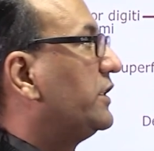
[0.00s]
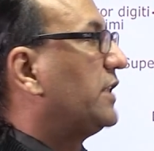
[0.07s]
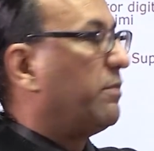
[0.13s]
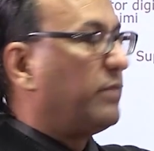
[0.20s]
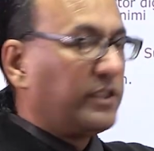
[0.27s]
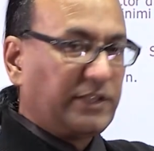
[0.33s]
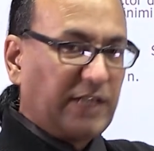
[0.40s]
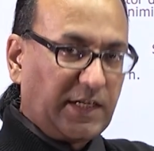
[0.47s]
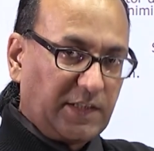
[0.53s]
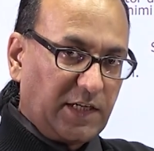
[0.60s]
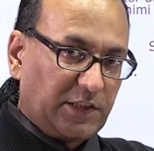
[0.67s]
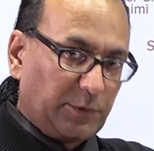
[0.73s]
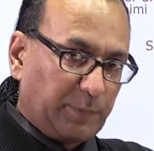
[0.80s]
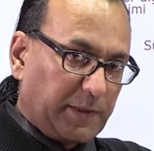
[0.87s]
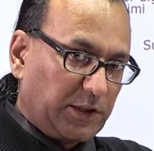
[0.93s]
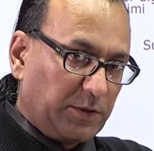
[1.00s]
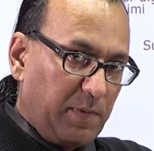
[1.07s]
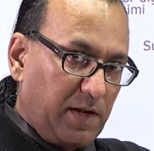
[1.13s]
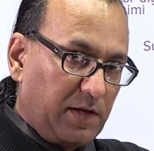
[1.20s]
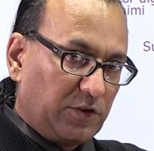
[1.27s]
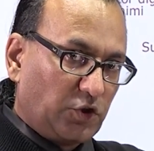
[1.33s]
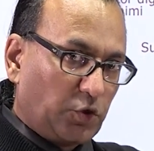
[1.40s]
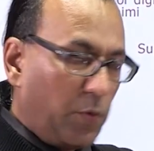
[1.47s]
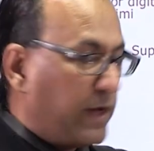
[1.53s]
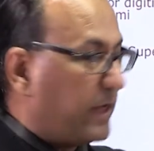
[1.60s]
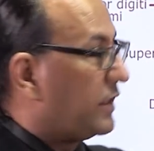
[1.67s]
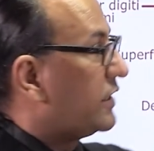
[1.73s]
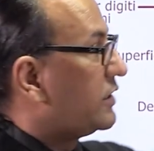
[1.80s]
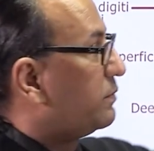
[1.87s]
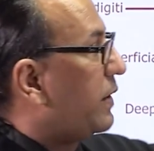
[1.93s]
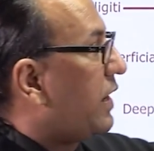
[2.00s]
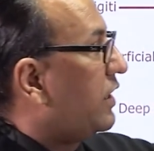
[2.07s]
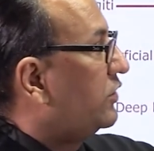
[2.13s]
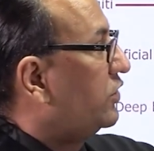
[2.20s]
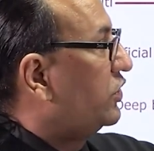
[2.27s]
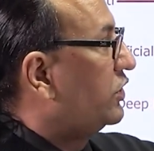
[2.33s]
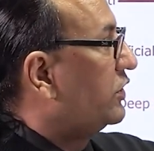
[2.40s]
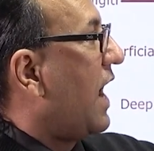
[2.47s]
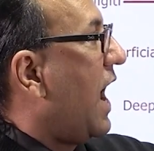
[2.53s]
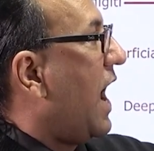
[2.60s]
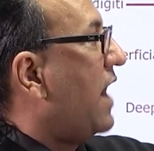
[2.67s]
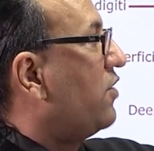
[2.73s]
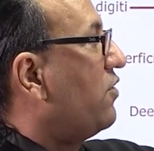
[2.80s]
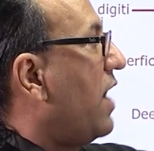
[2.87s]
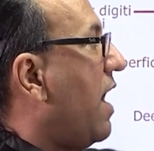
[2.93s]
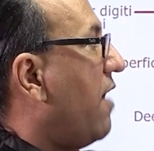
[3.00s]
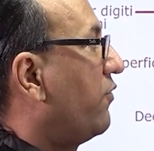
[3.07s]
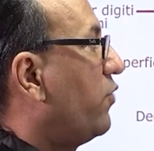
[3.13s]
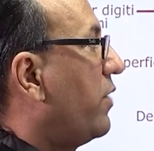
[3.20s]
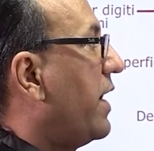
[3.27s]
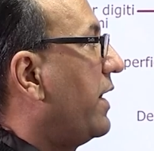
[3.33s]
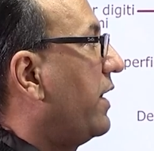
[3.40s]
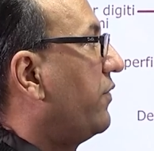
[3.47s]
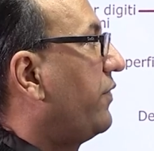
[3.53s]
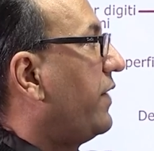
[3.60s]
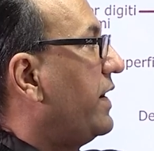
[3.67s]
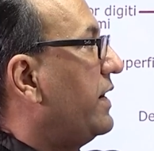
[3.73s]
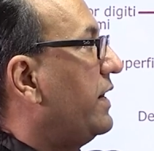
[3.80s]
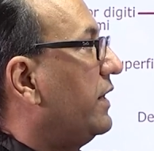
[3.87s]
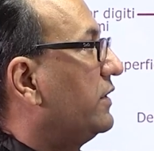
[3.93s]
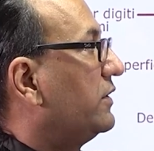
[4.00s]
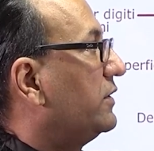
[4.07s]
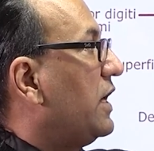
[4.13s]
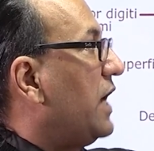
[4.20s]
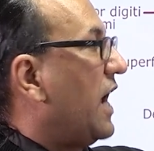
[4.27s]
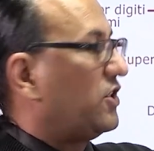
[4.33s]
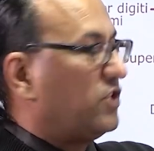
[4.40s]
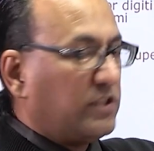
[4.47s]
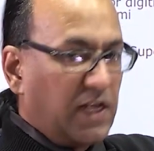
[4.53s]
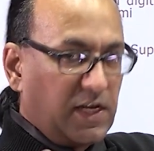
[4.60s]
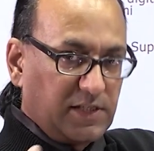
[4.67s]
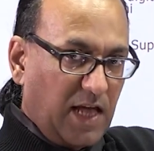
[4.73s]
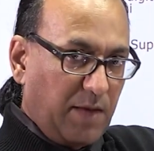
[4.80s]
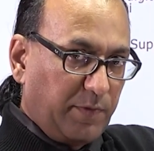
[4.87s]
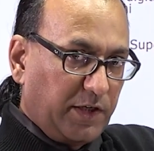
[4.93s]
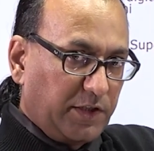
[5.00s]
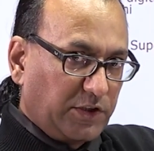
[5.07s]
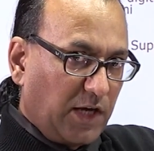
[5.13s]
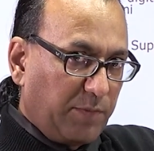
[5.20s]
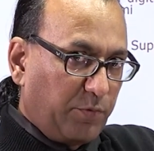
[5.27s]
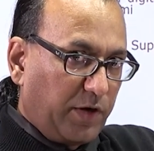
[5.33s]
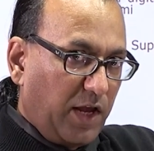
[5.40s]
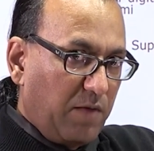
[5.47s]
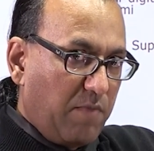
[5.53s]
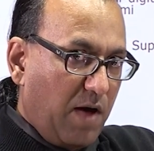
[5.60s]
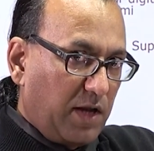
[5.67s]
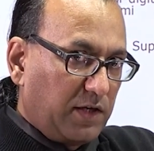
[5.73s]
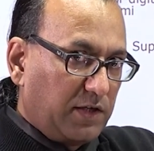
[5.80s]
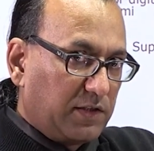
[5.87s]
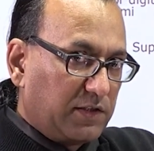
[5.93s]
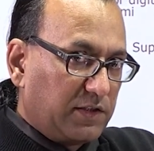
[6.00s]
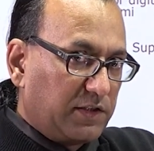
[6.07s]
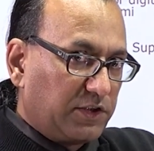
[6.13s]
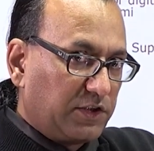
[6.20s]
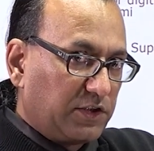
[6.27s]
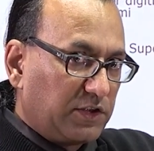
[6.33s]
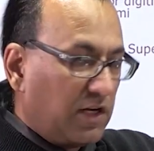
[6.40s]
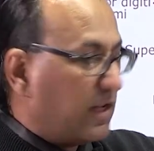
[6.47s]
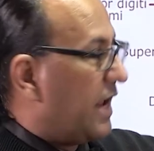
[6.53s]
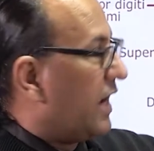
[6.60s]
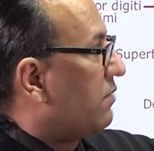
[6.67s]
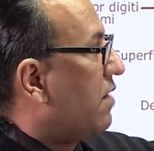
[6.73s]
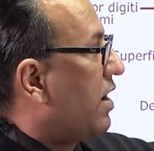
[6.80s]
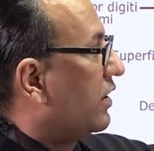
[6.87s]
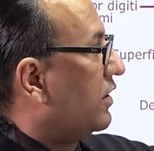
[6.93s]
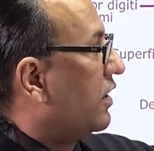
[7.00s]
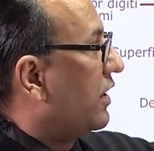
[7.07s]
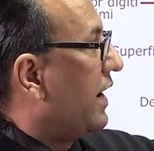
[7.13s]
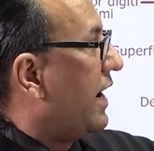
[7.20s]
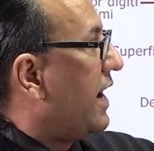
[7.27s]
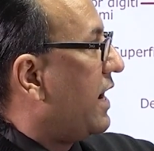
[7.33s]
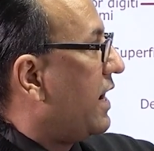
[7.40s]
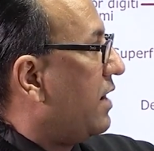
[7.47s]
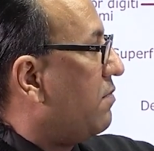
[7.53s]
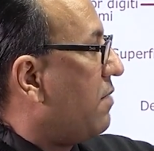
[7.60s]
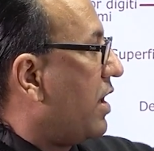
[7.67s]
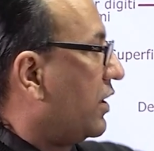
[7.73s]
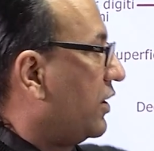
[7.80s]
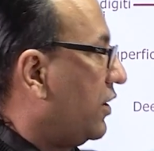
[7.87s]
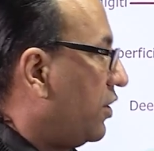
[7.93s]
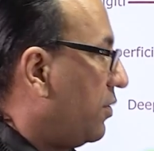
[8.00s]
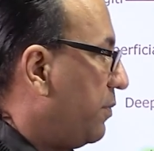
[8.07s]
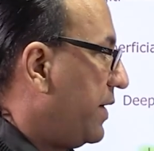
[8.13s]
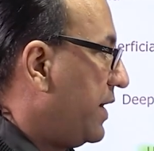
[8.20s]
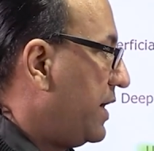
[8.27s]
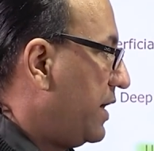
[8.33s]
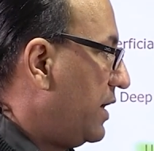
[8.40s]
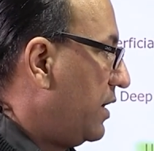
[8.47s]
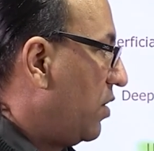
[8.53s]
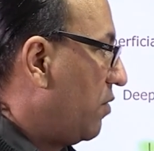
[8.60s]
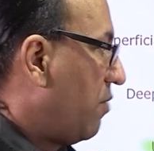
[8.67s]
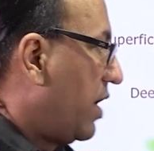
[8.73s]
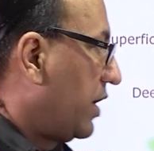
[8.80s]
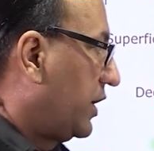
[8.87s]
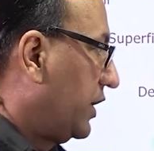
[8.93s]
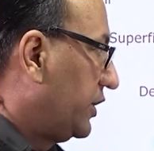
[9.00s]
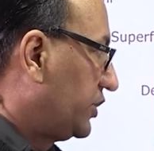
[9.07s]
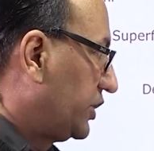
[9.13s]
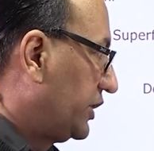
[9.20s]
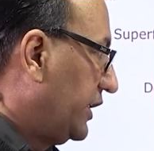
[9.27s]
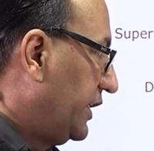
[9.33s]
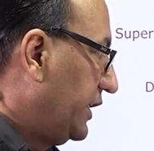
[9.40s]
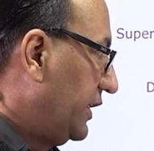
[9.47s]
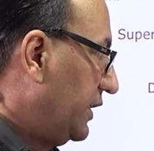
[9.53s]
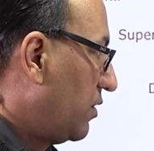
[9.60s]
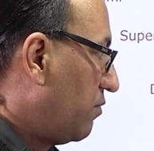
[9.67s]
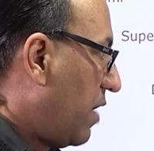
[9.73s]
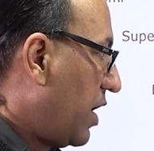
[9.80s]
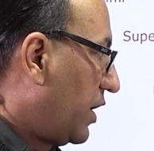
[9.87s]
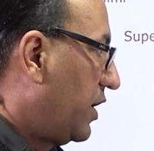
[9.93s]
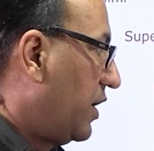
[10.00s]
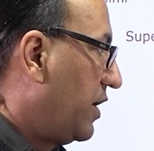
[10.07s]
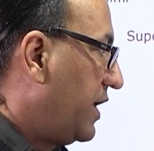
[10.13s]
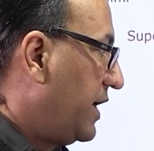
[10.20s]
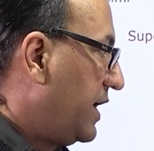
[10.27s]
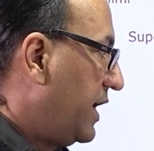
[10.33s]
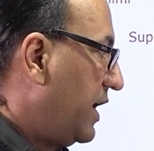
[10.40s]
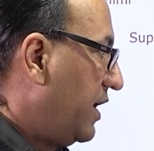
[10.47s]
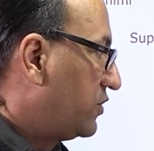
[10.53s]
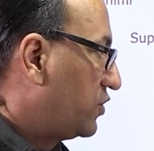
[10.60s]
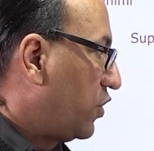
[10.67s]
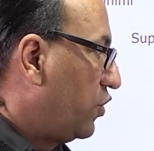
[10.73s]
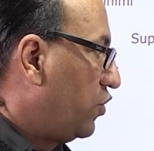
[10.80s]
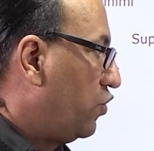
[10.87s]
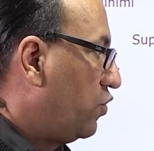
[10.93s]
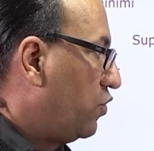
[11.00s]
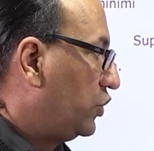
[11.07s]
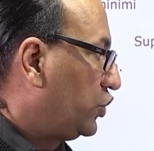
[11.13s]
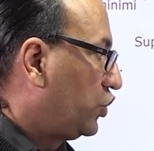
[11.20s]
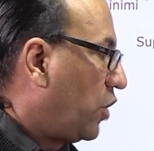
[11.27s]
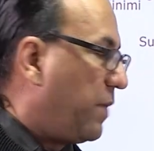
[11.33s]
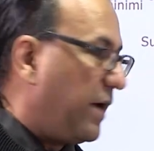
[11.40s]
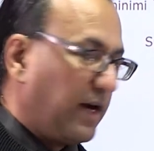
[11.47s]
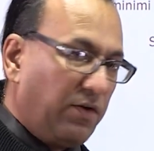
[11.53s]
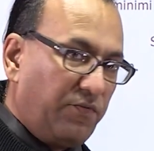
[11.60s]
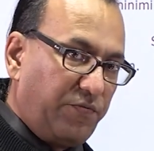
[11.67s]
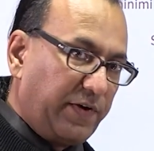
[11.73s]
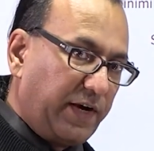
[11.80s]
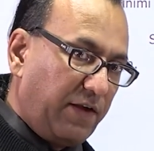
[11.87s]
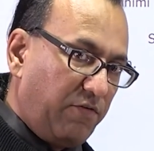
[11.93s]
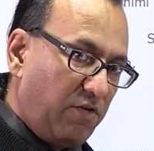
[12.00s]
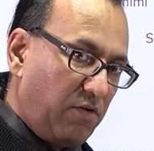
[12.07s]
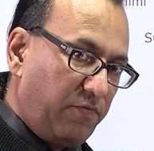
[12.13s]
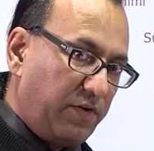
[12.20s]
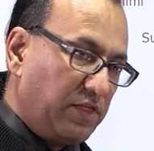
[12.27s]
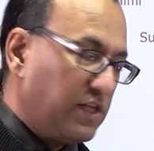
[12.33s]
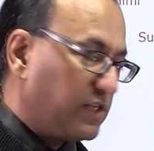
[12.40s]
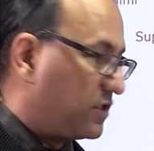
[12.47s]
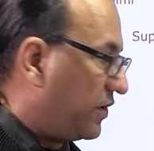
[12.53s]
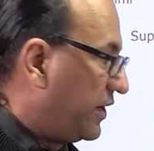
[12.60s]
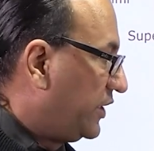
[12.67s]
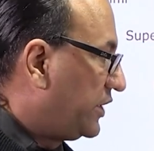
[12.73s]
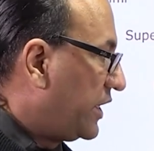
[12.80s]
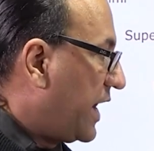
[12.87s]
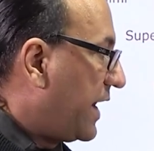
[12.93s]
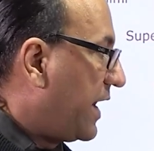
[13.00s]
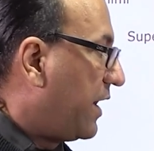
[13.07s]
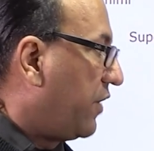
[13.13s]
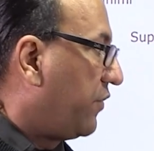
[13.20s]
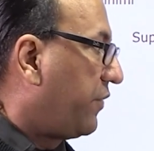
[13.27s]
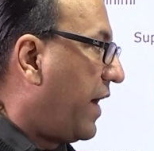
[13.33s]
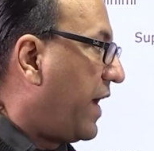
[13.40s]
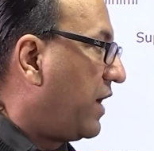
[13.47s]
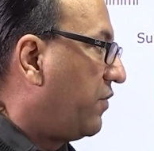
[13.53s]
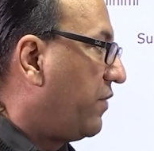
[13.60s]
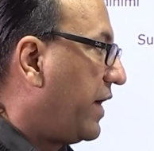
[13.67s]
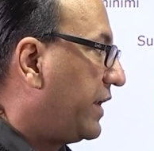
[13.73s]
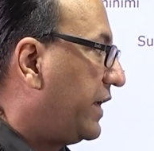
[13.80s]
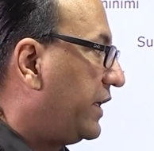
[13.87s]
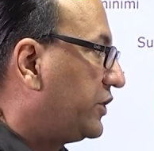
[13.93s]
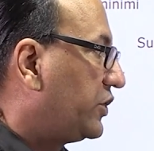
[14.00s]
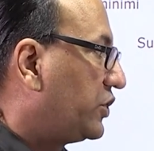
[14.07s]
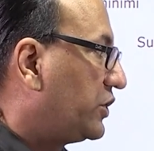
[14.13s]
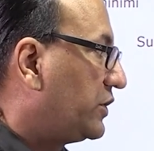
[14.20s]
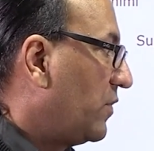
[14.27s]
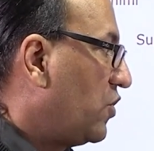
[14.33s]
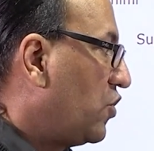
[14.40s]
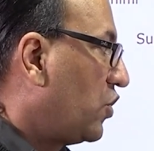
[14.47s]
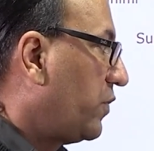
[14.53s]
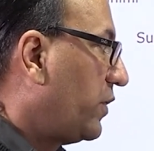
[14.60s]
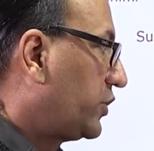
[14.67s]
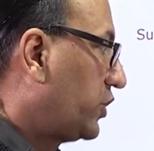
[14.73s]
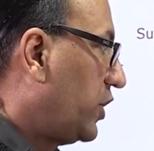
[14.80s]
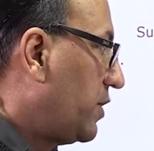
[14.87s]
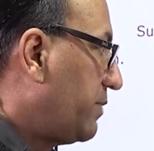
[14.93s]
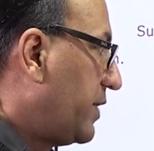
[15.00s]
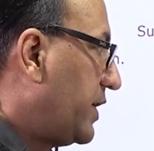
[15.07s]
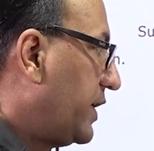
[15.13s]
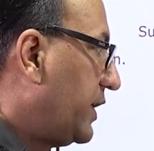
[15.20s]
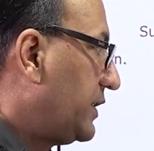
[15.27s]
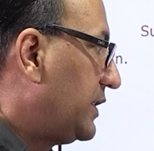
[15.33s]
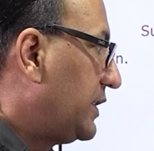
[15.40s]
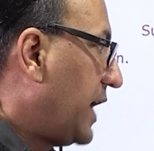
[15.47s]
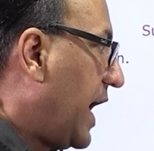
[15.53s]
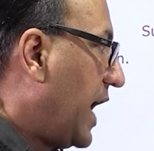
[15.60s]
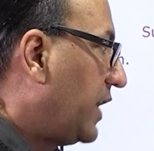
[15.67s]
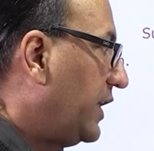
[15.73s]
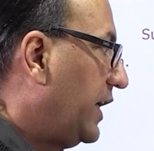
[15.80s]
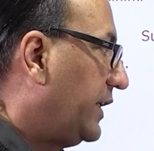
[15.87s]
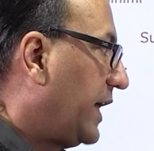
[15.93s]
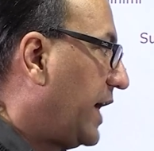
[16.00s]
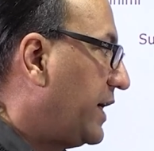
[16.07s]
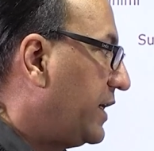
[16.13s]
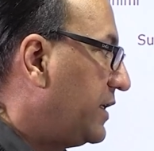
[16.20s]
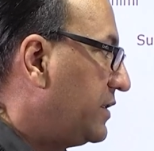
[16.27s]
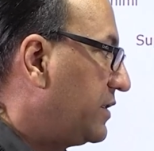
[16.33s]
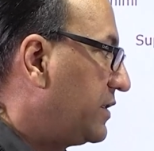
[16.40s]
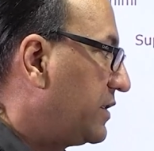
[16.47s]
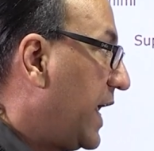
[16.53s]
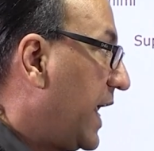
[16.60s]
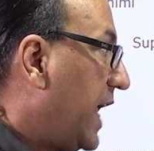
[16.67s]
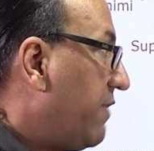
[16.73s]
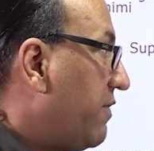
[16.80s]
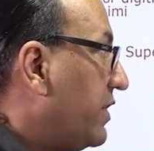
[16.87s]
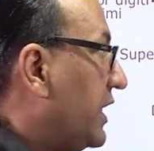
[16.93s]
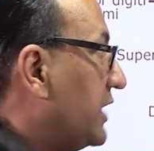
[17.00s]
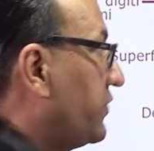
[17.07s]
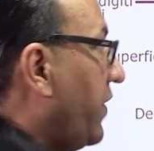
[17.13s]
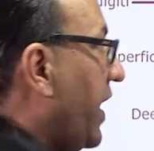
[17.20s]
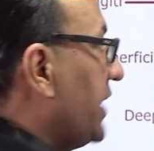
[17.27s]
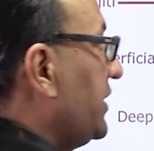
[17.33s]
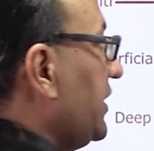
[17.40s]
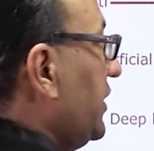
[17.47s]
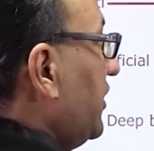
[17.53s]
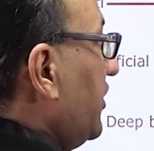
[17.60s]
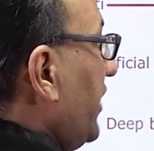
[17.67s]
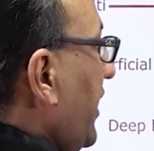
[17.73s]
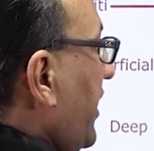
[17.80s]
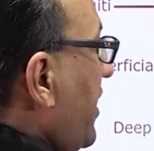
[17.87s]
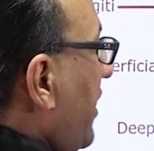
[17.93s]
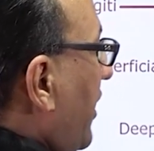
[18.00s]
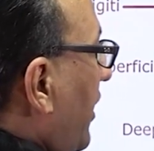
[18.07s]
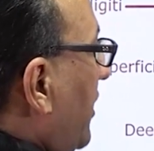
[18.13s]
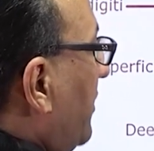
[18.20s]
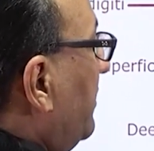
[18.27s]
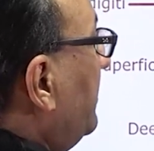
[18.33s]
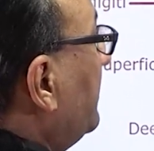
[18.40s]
some dissected specimen showing this branch, and you have to identify it. Actually, the examiners are putting markers like marker A, marker B, marker C, marker D. So you should be comfortable with this region, identifying various neurovascular bundle and the tendons, even this flexor retinaculum,